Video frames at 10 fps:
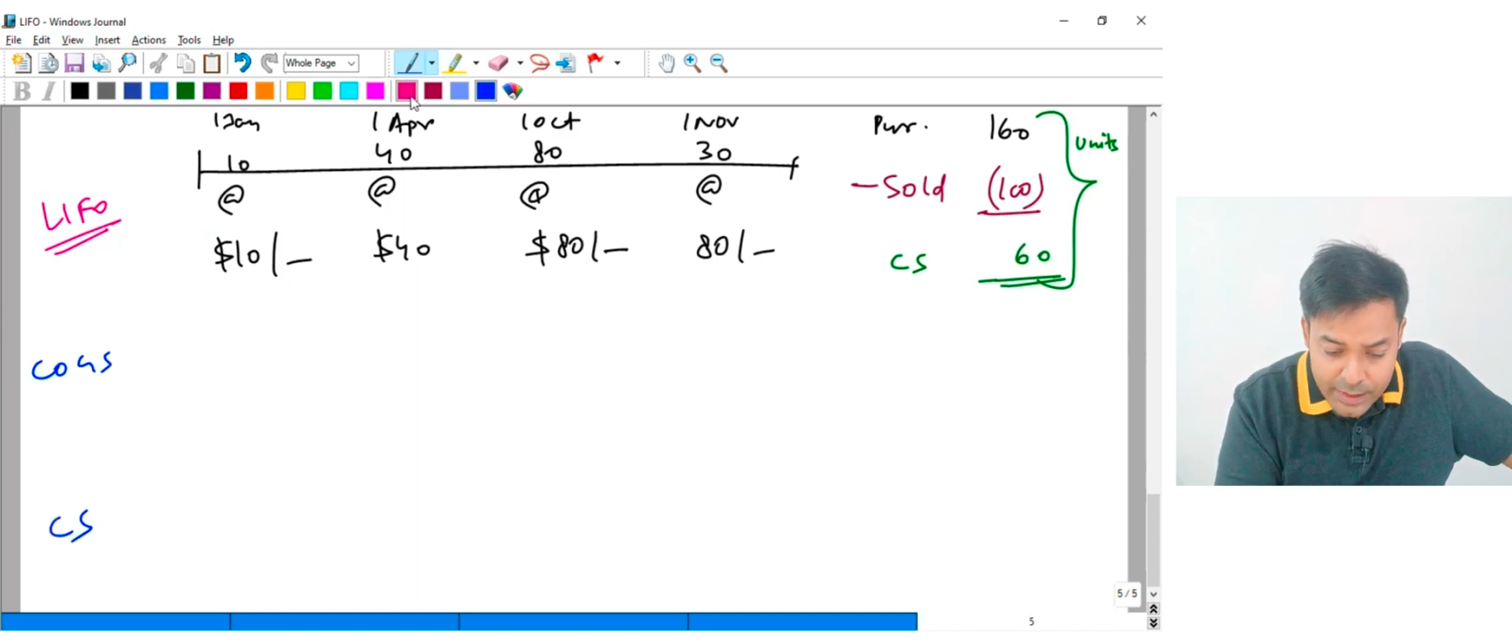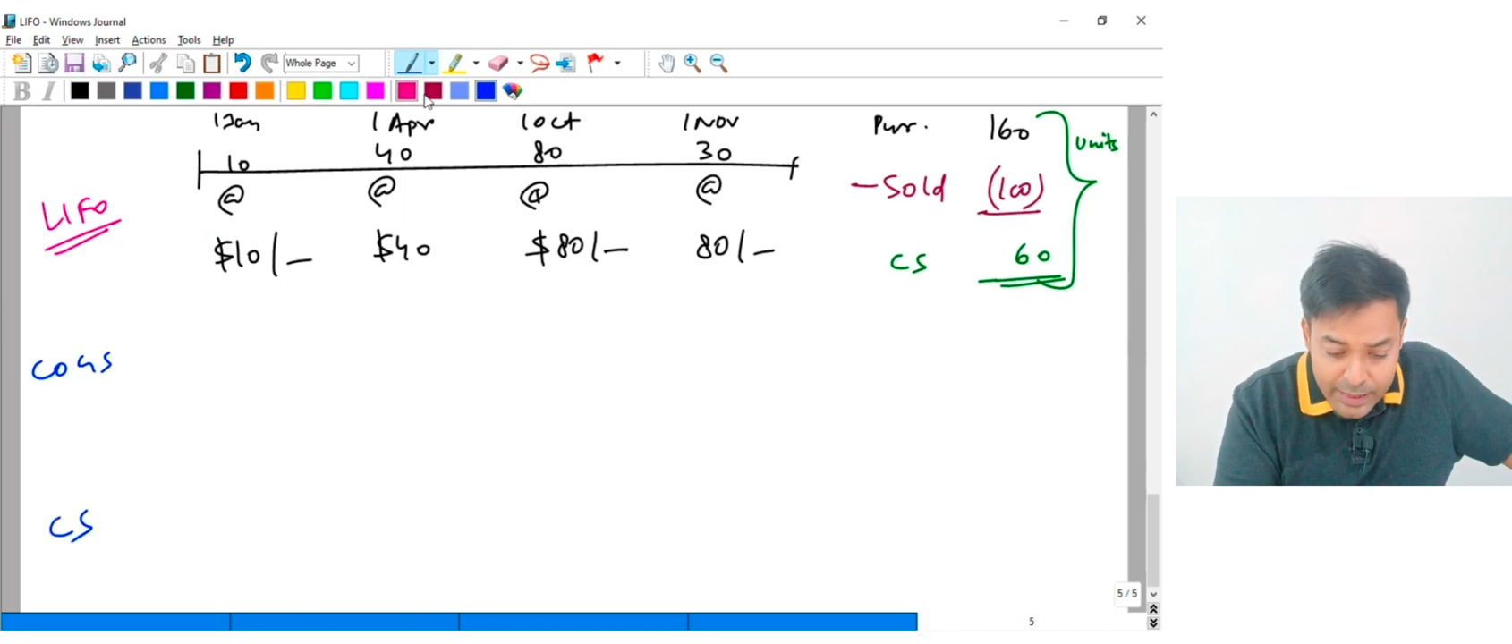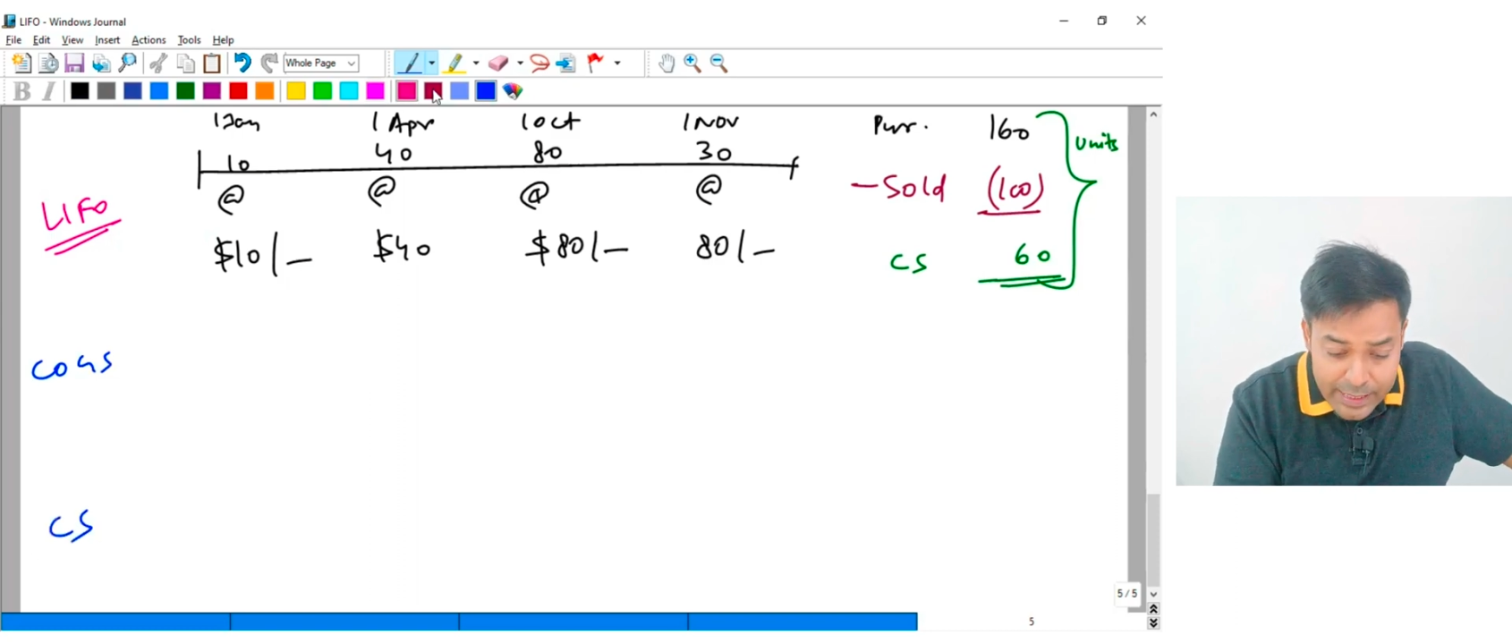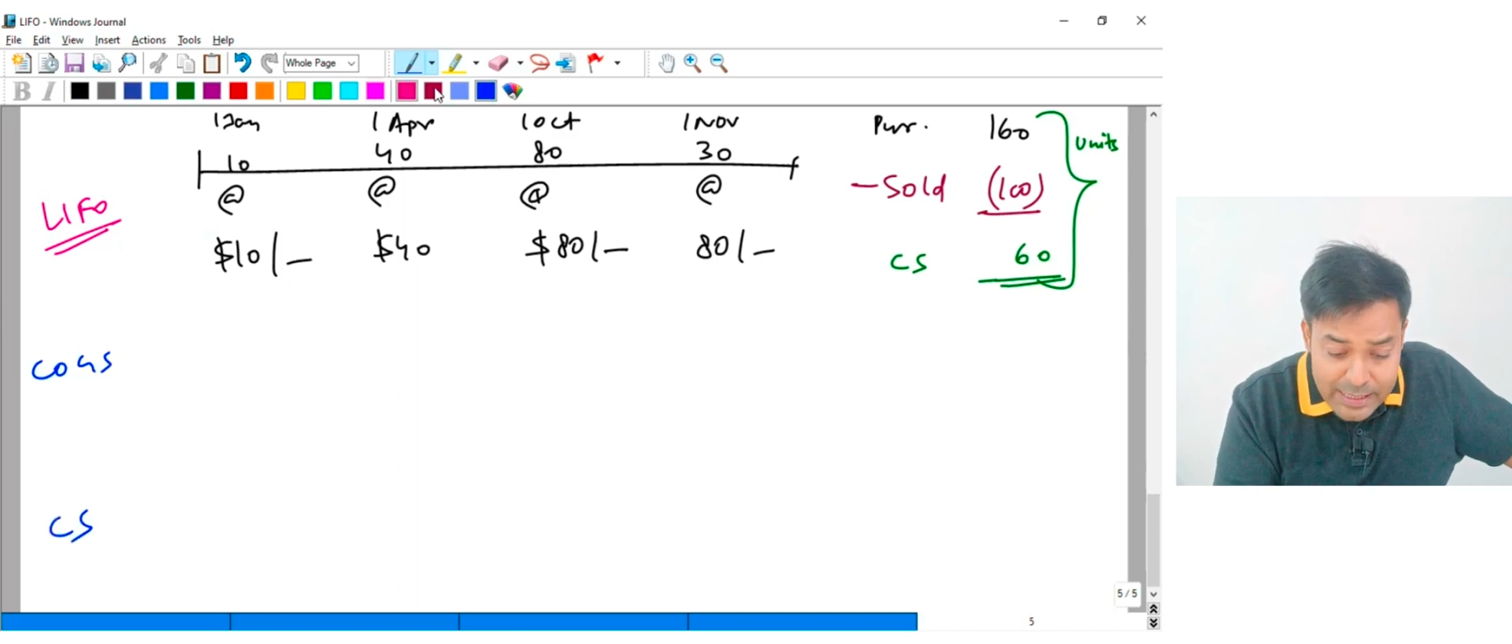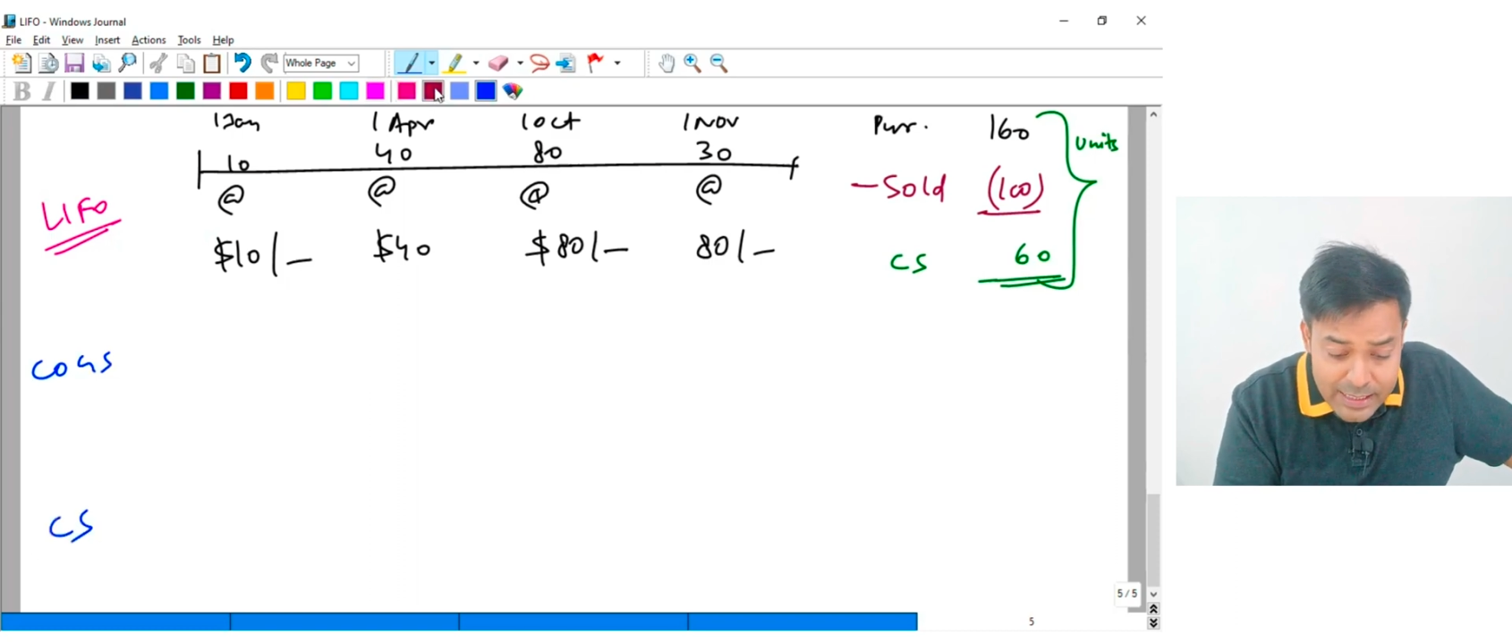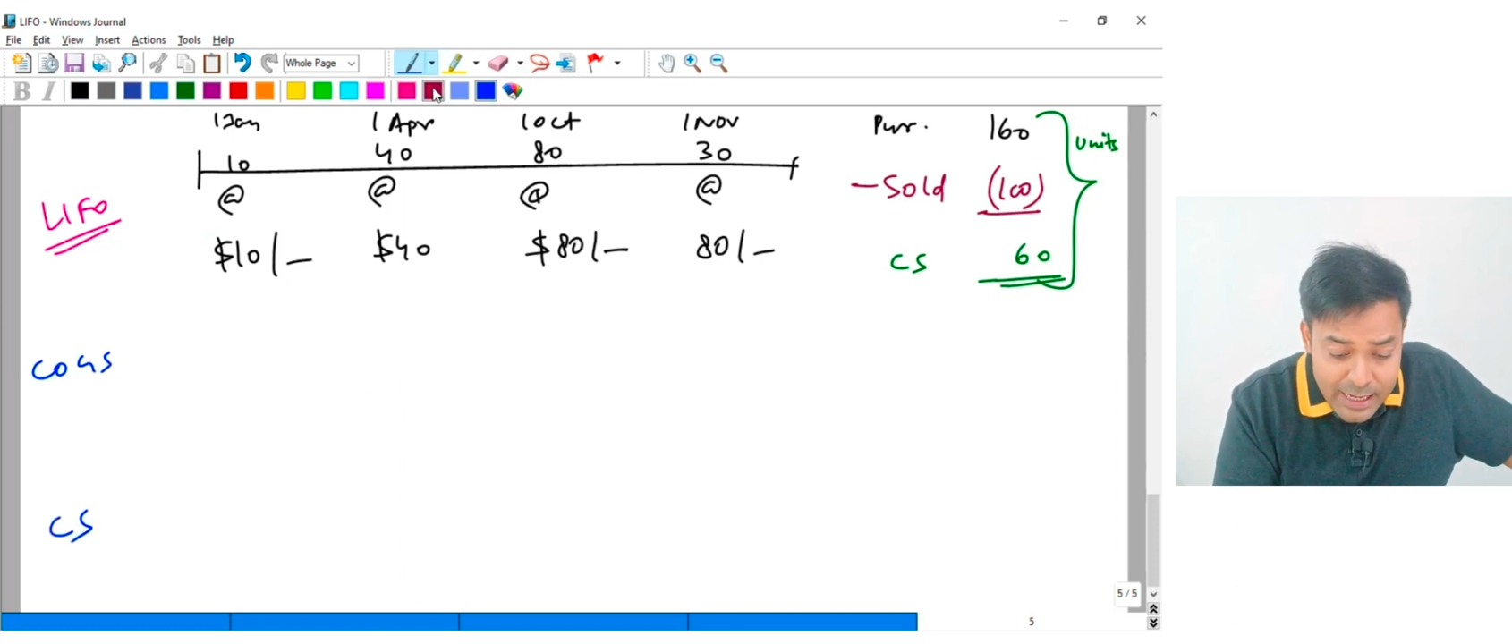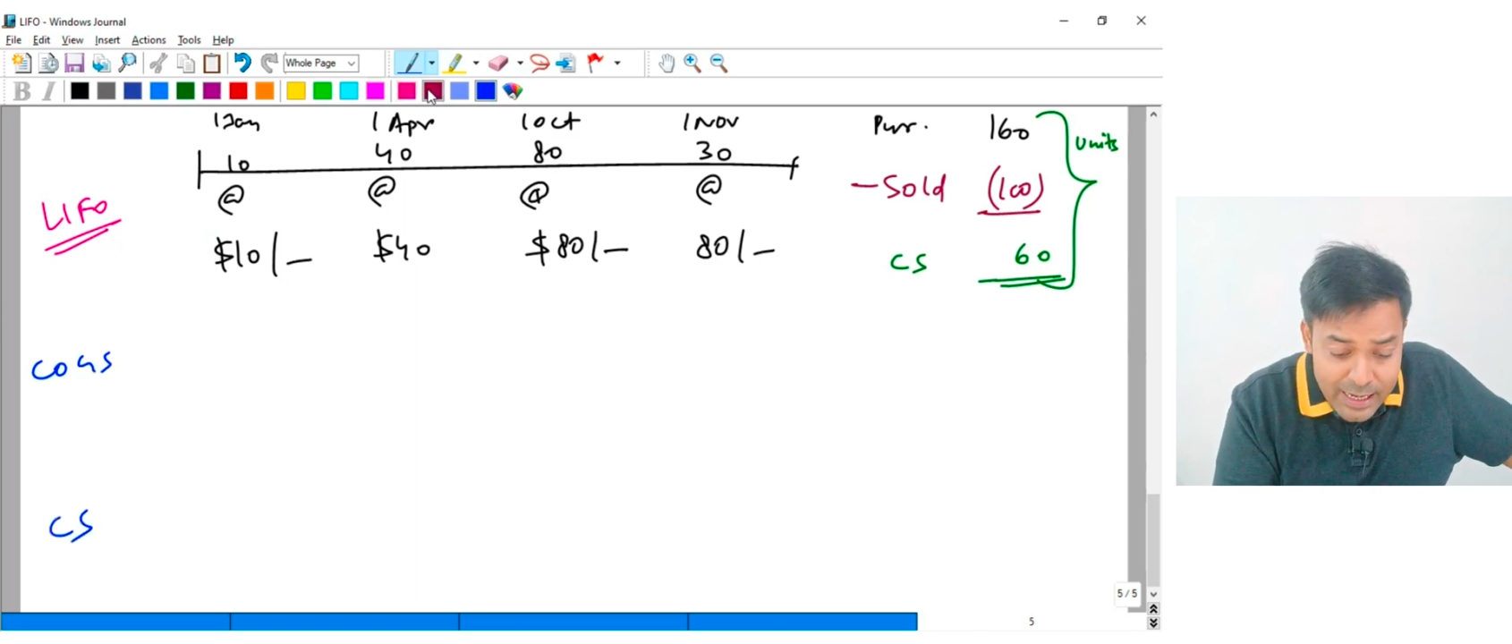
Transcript: It's